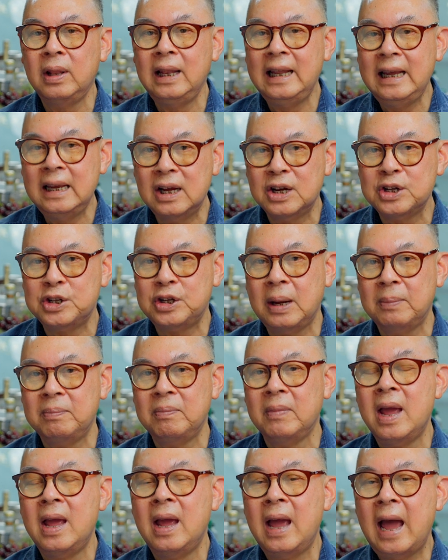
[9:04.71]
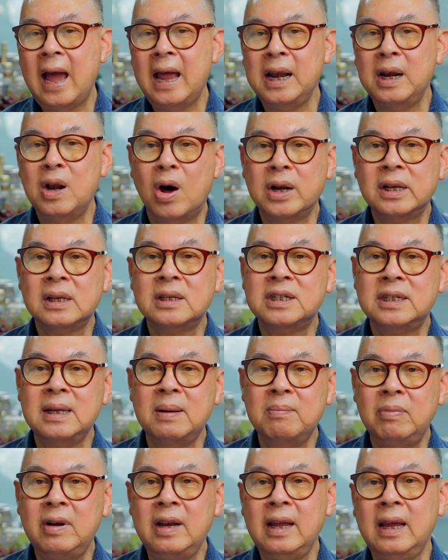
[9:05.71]
leadership, and not
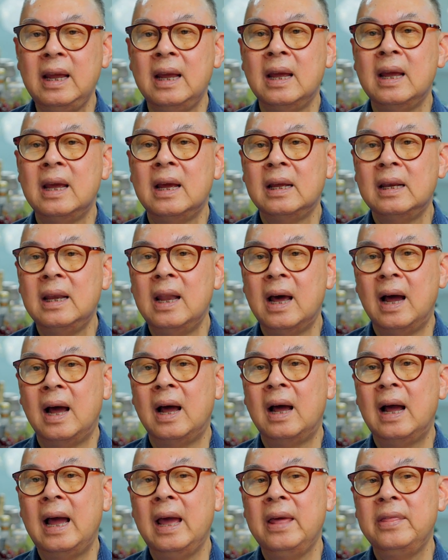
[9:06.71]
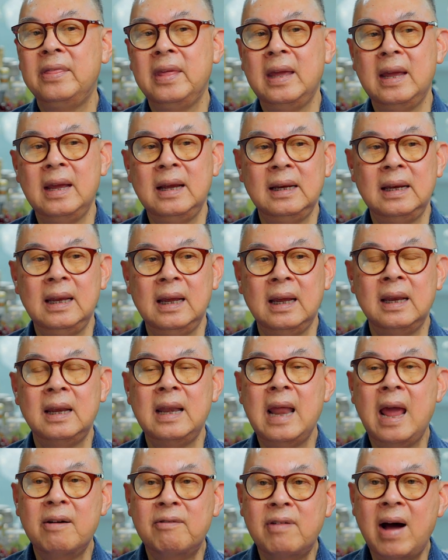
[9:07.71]
simply the
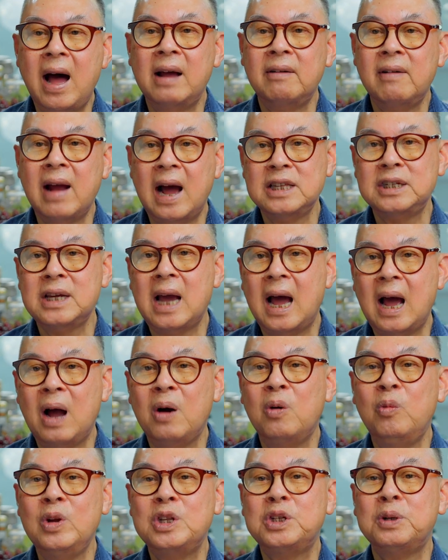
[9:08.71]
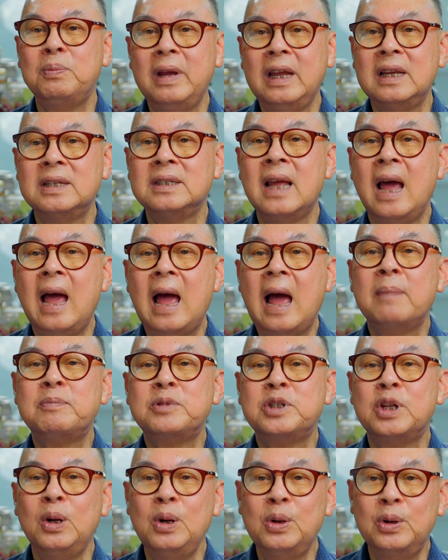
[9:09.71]
Deva Raja, which means
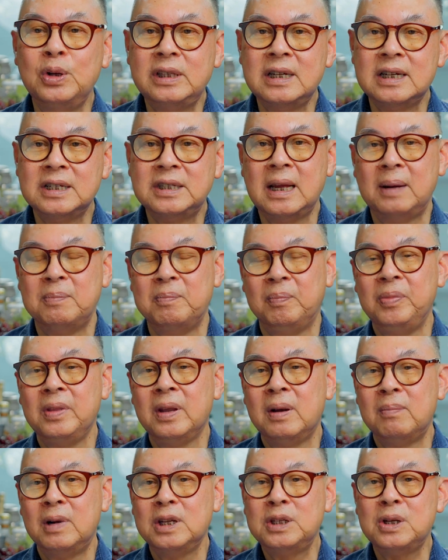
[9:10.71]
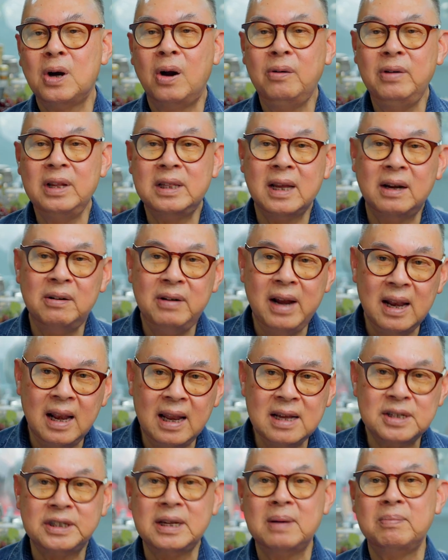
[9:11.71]
absolutism,
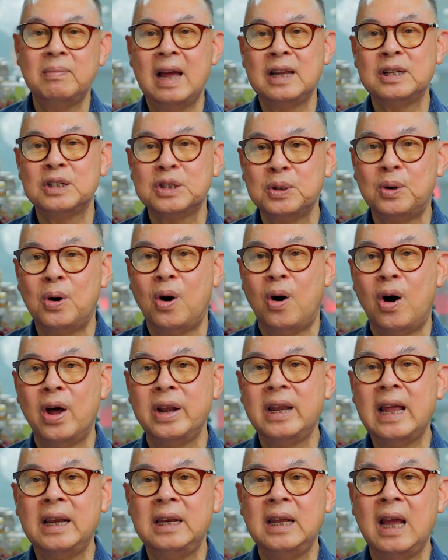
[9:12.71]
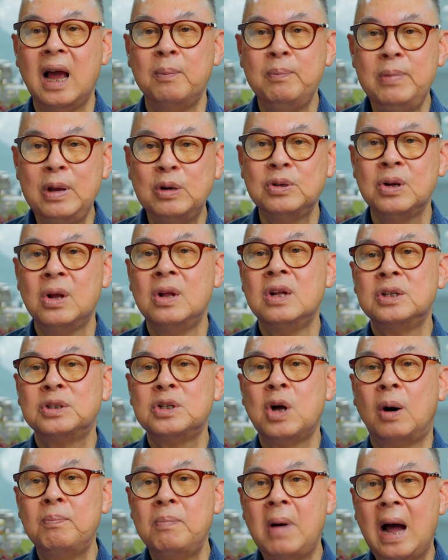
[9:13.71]
majoritarianism and so on, and the abuse
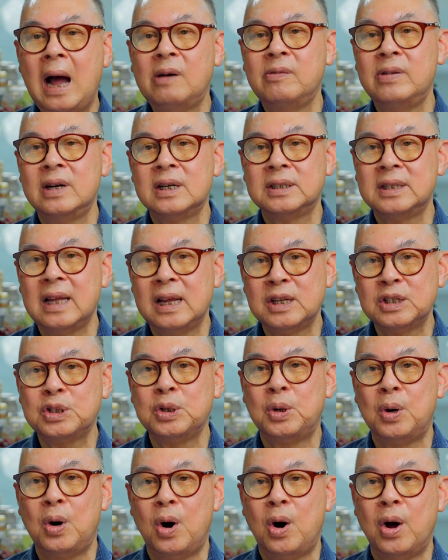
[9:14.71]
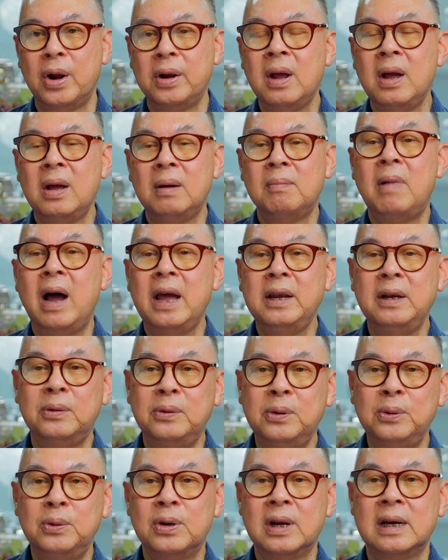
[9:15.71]
of powers and so on by the
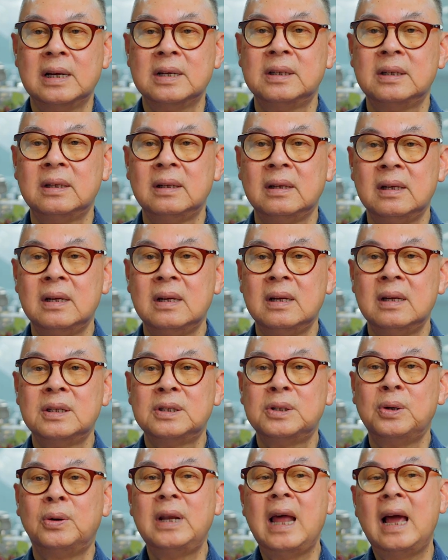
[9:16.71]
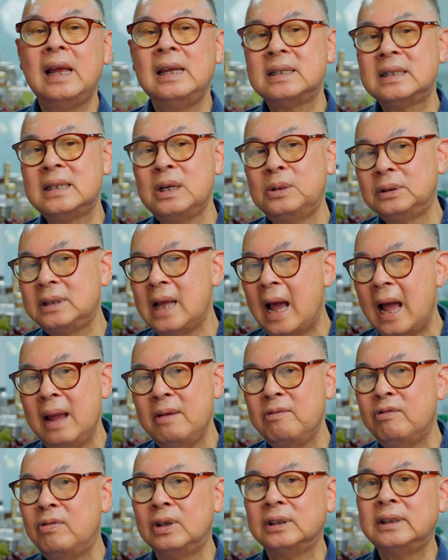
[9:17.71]
rulers. So there is still
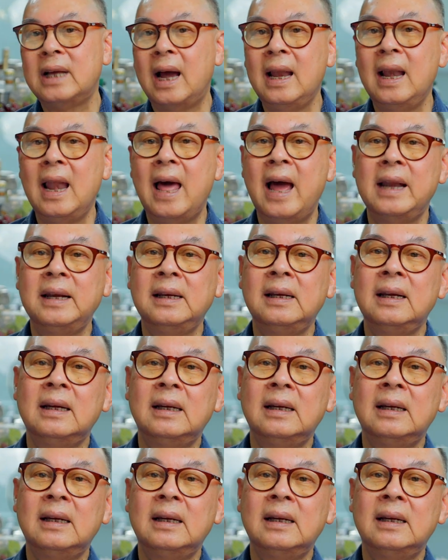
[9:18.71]
time for Thailand